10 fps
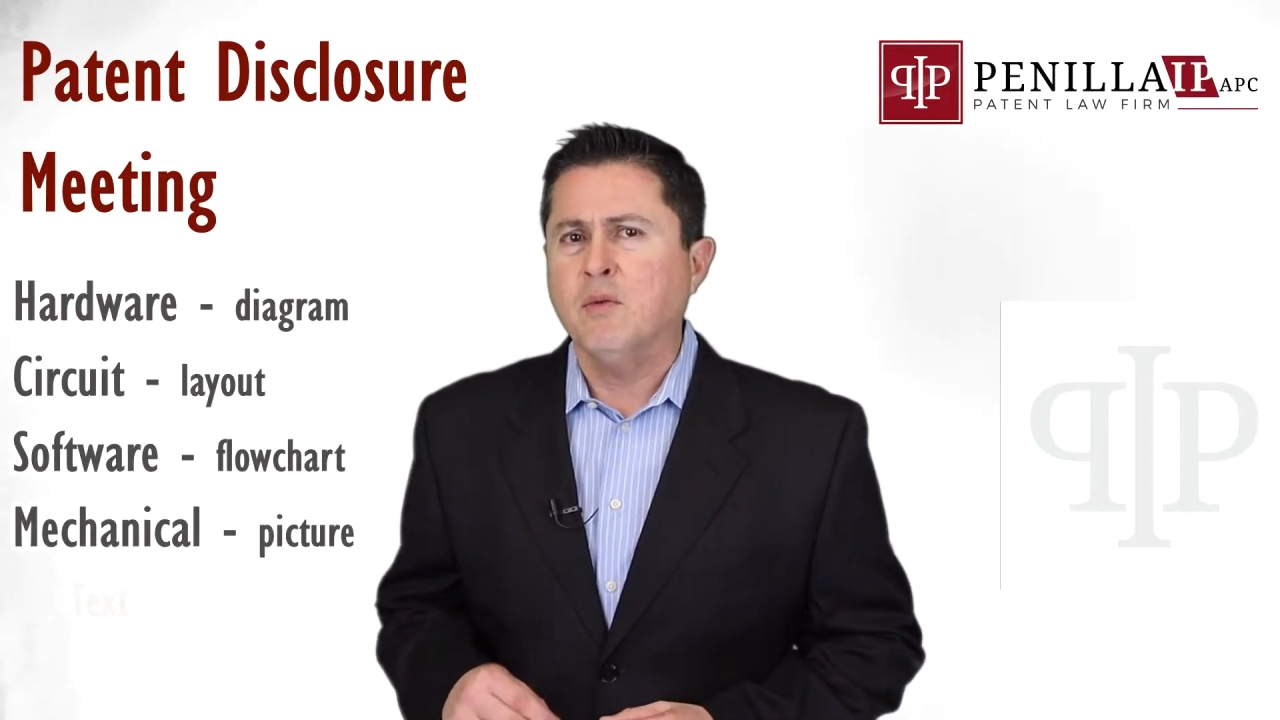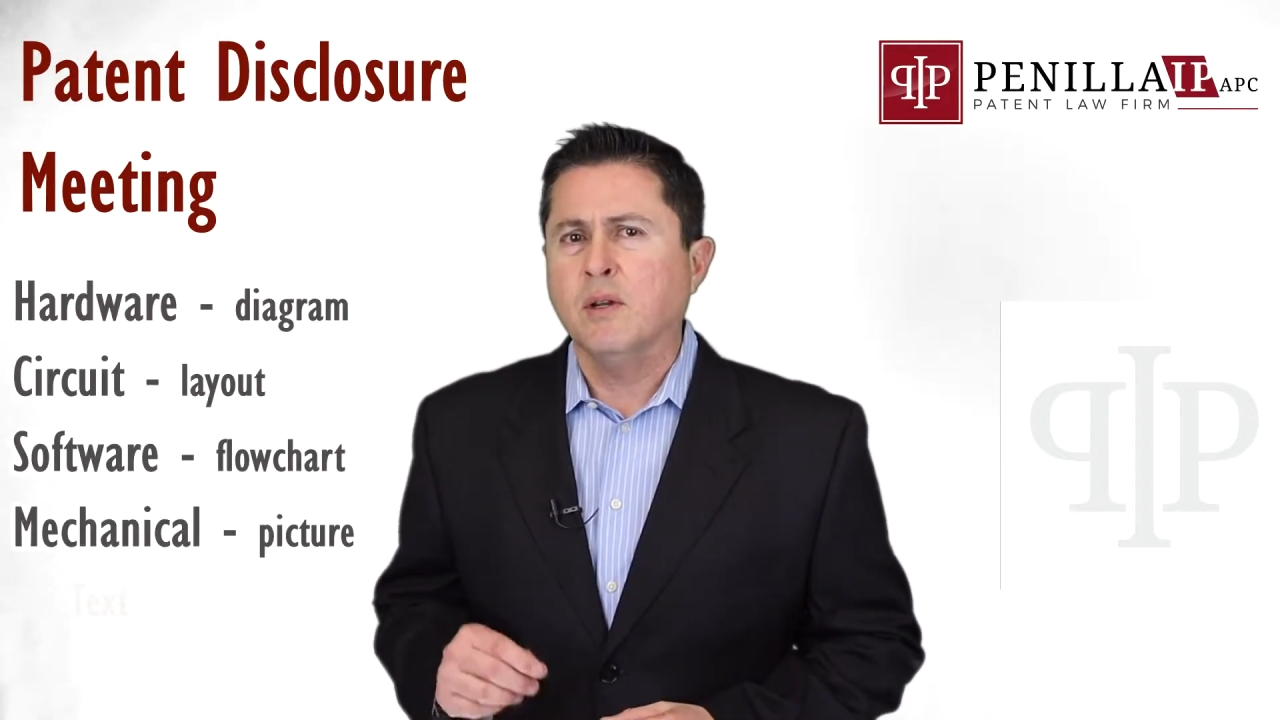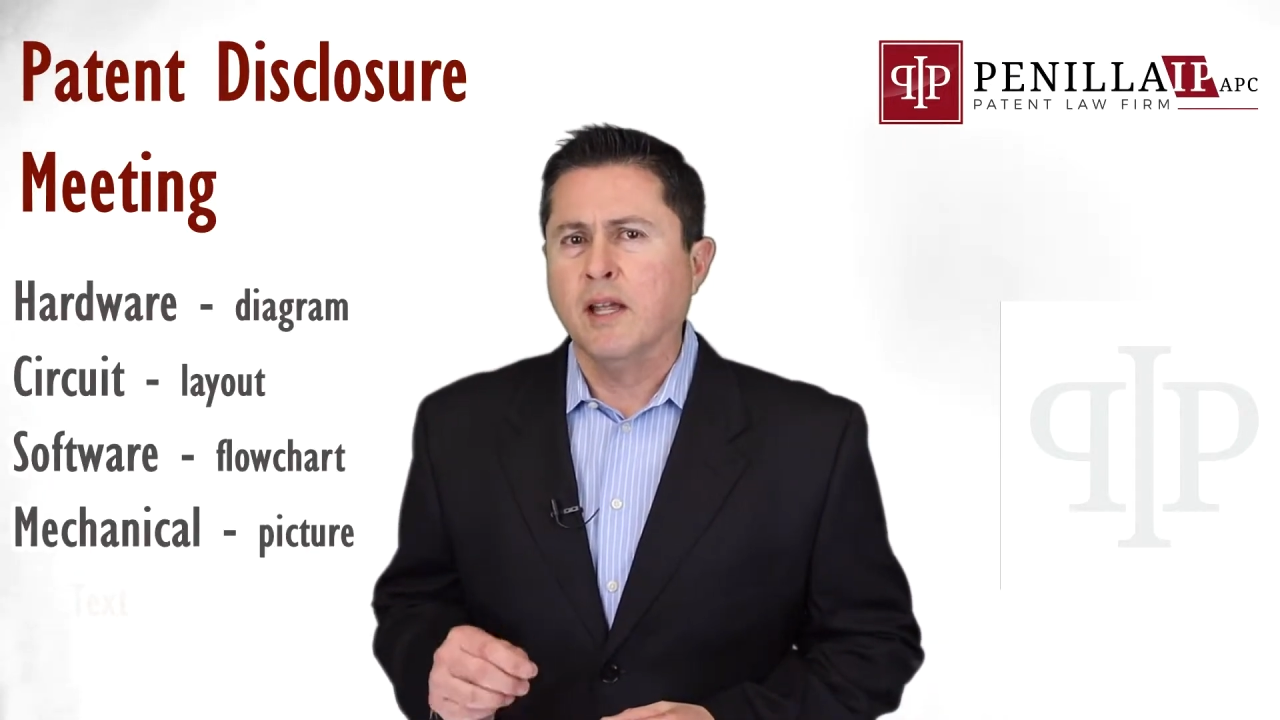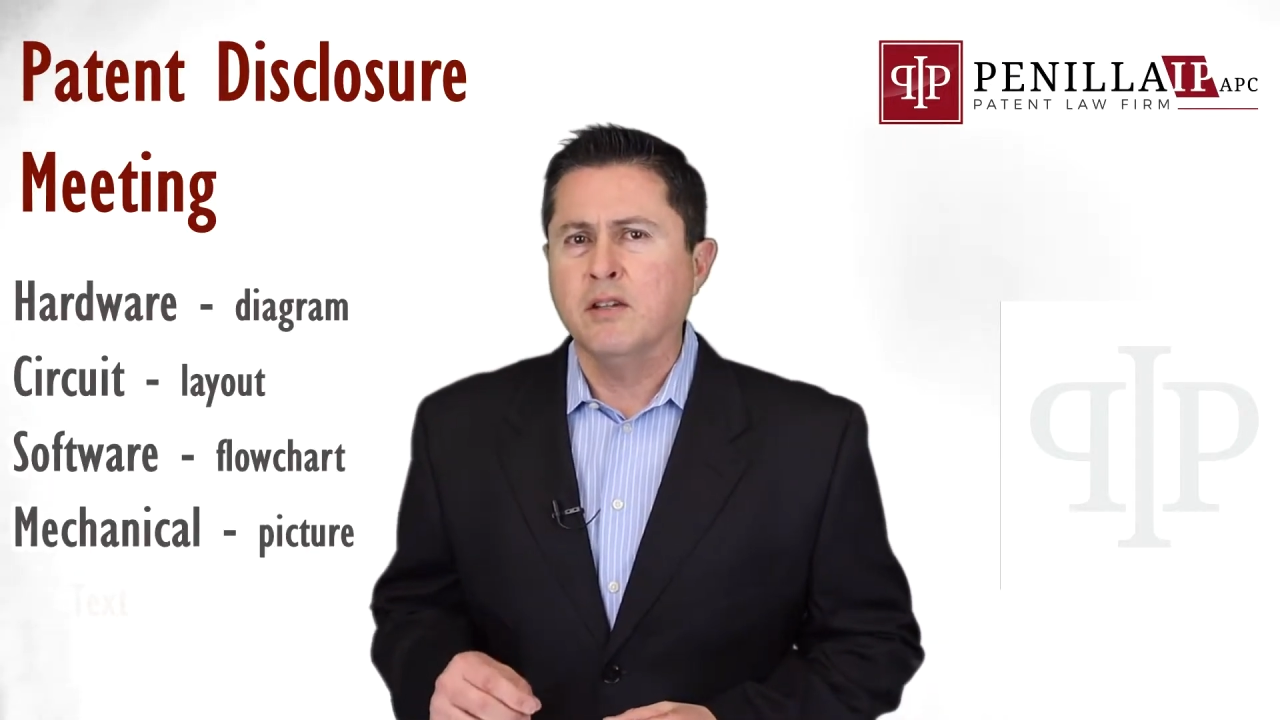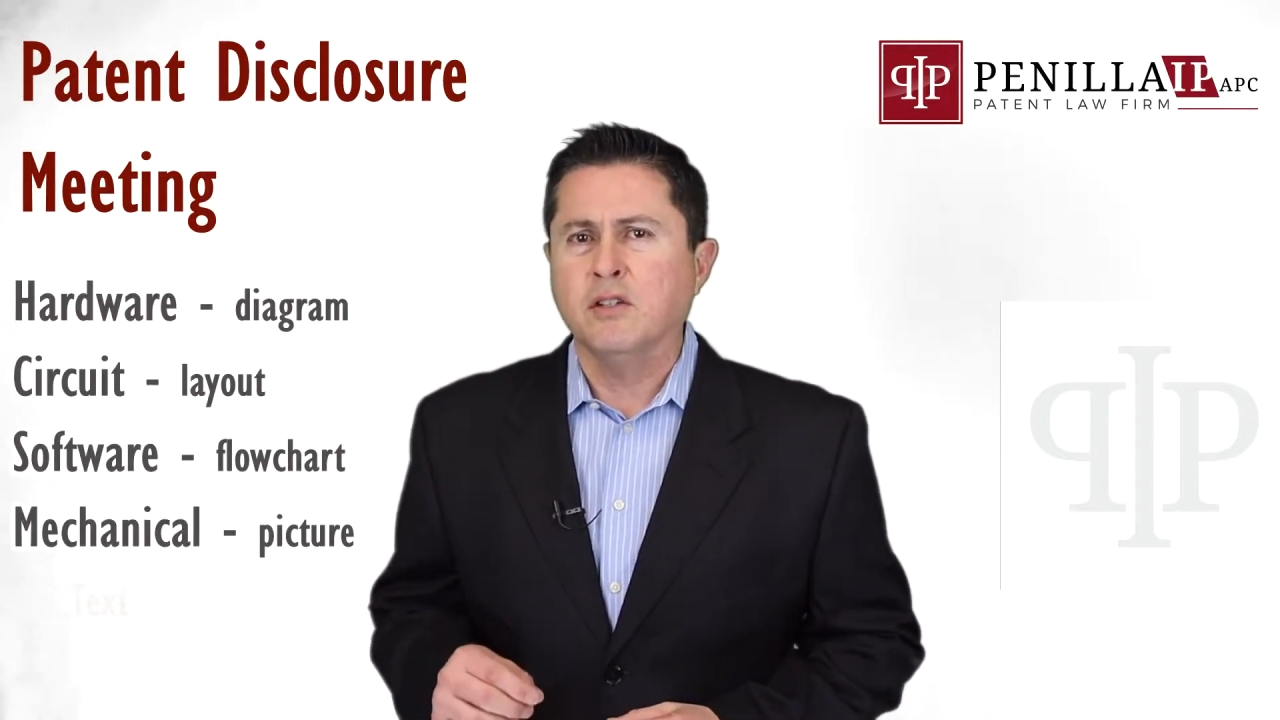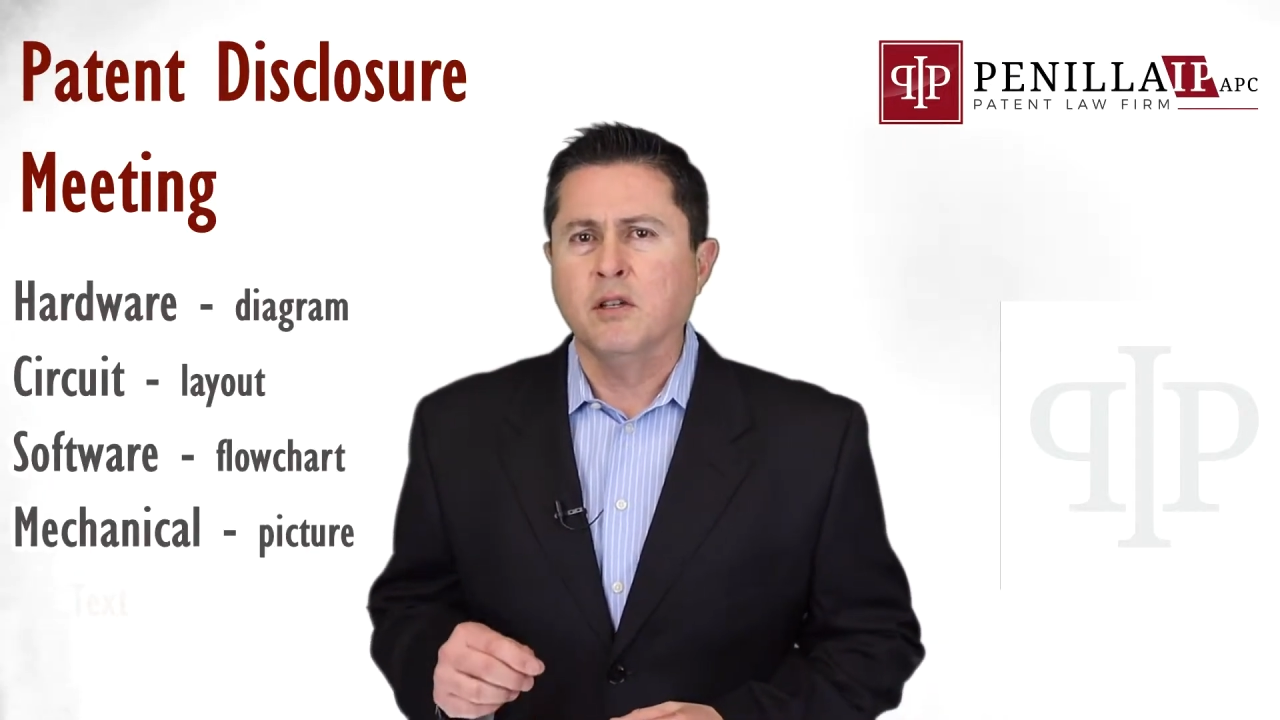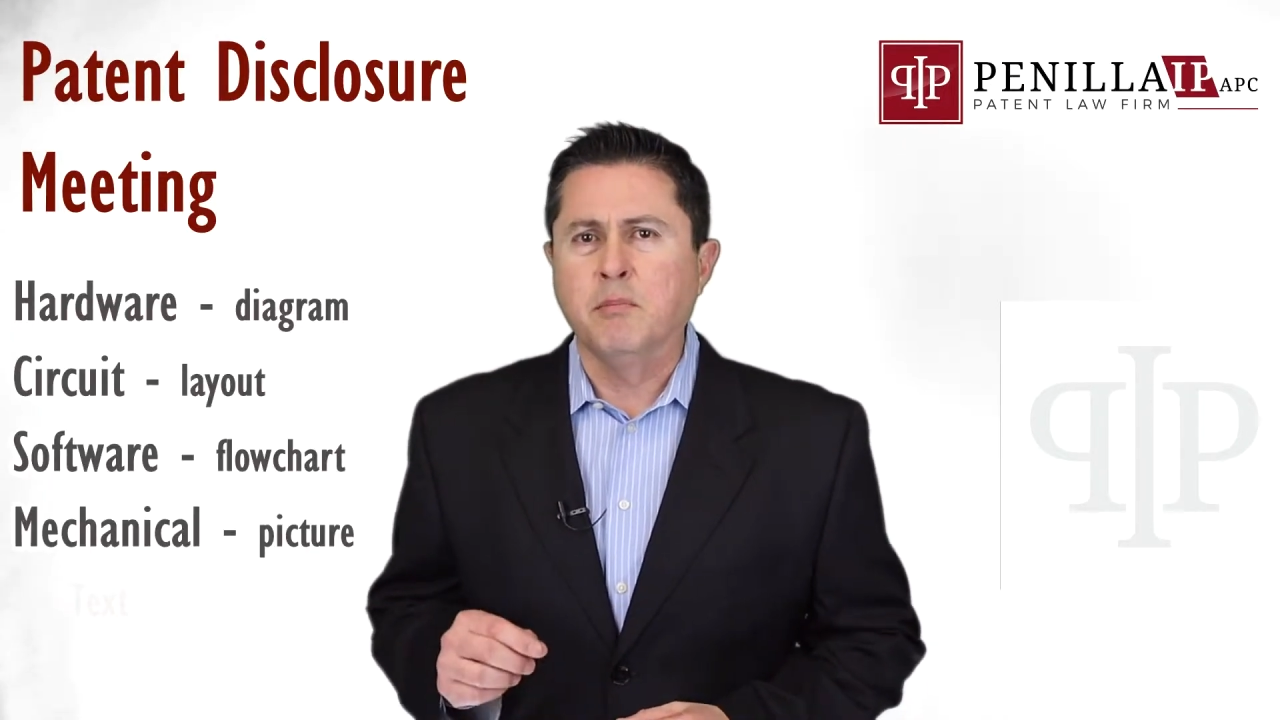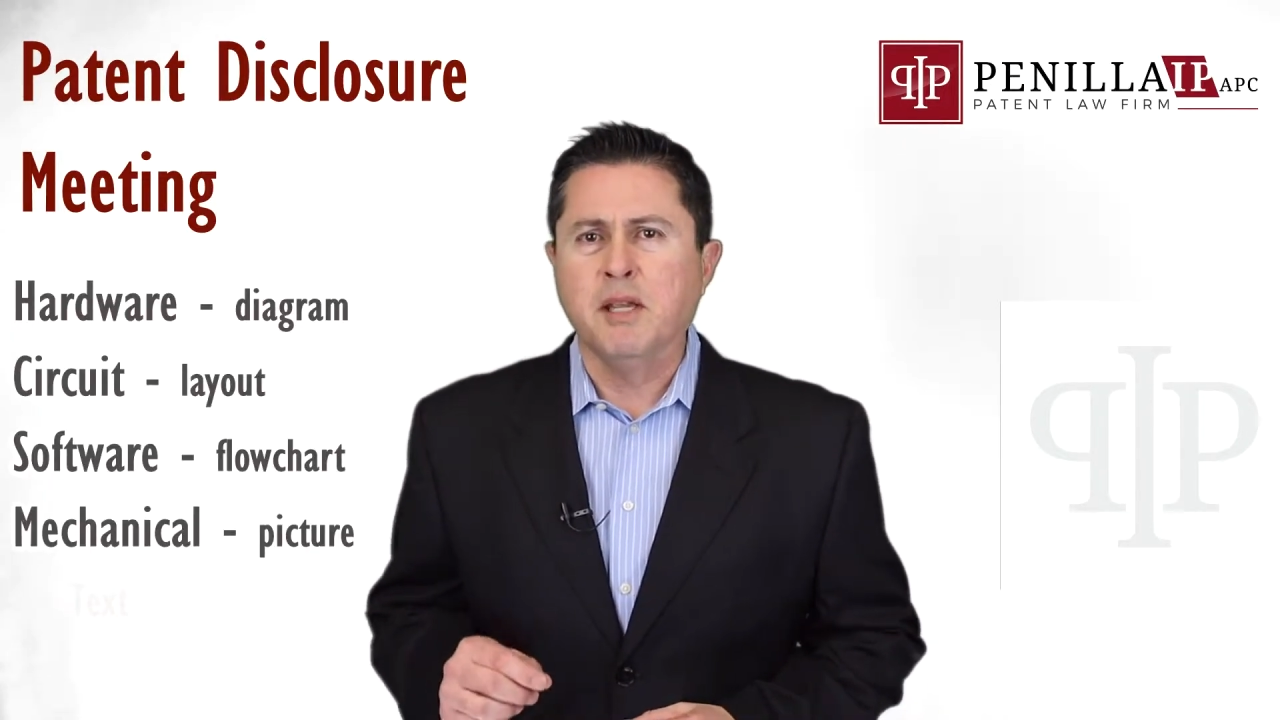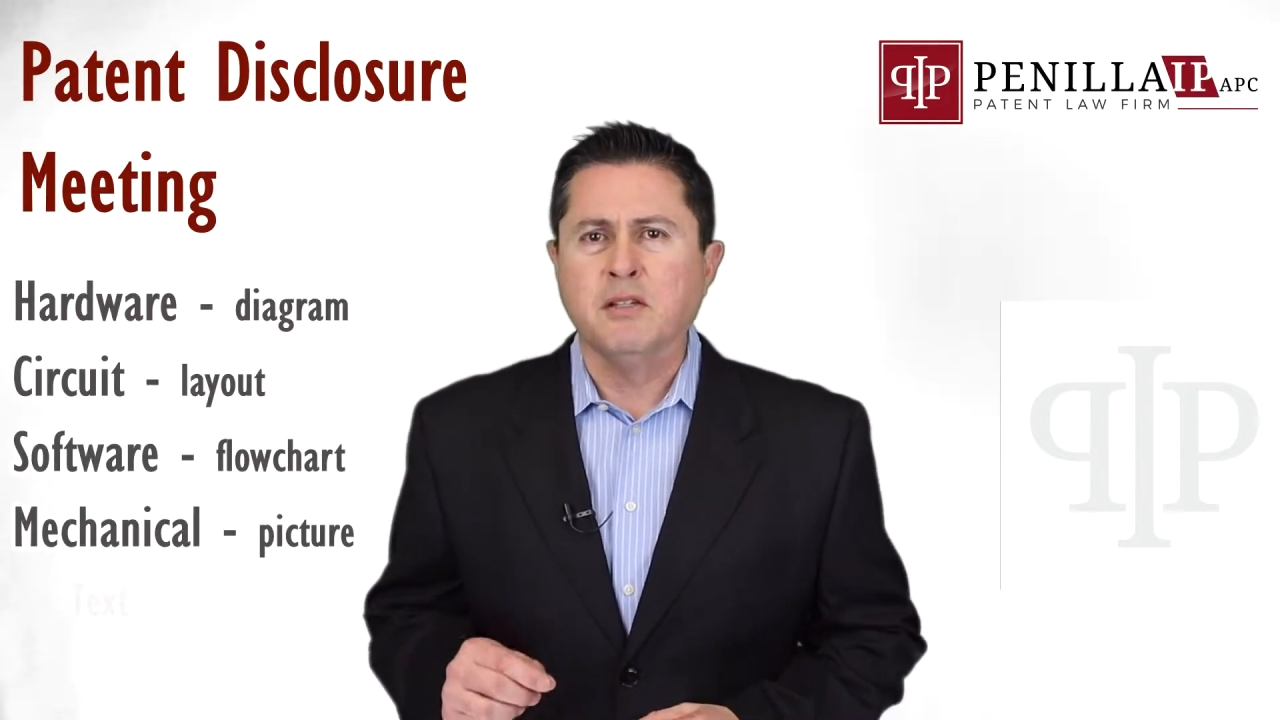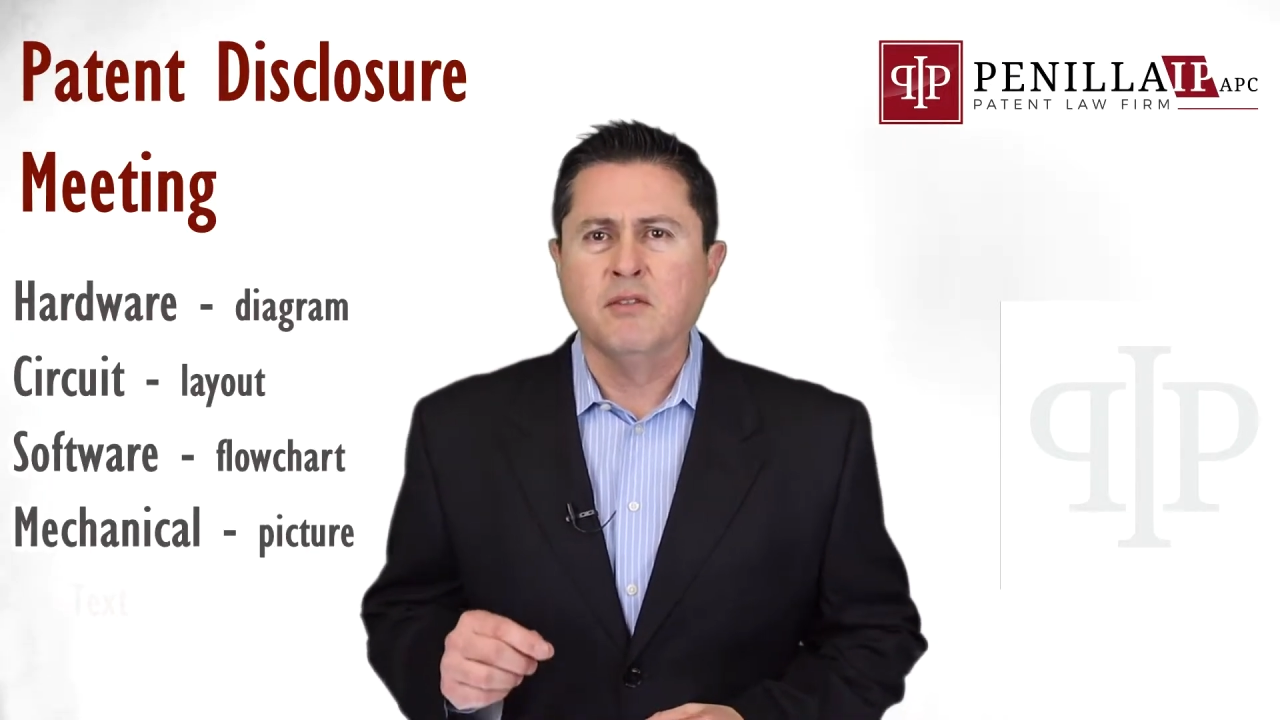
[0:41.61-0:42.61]
relates to a
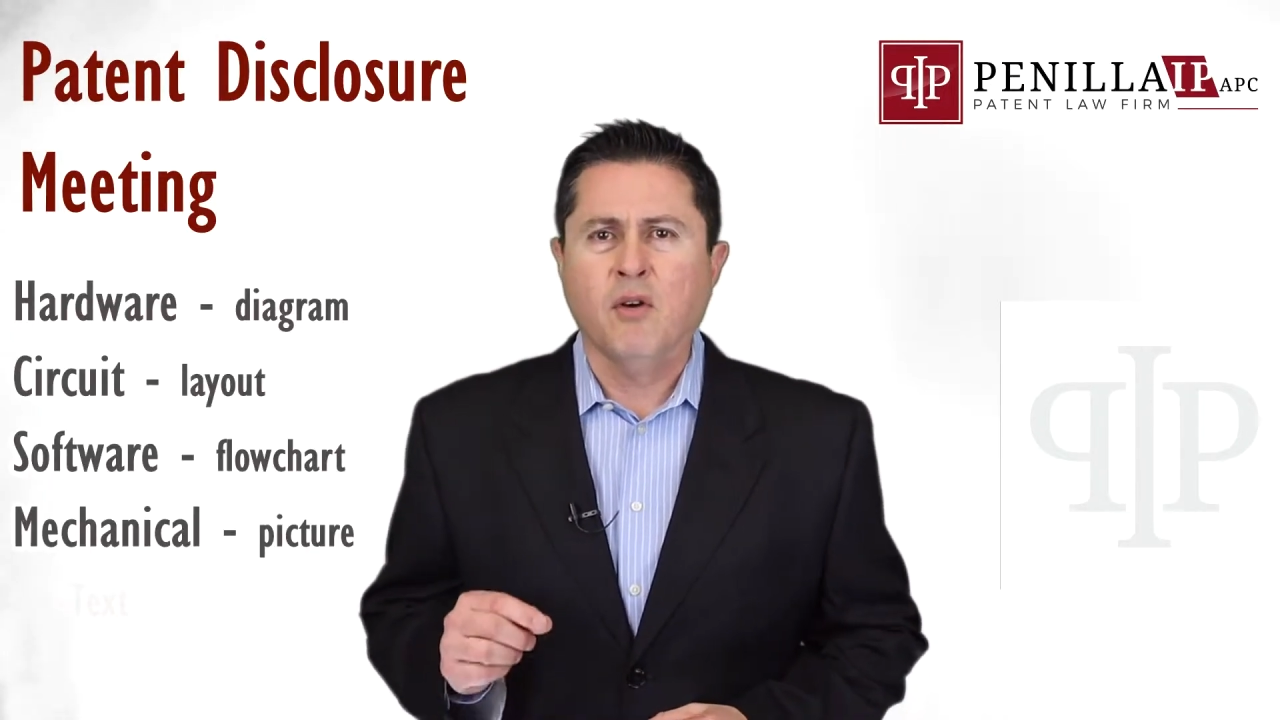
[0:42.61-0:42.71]
piece of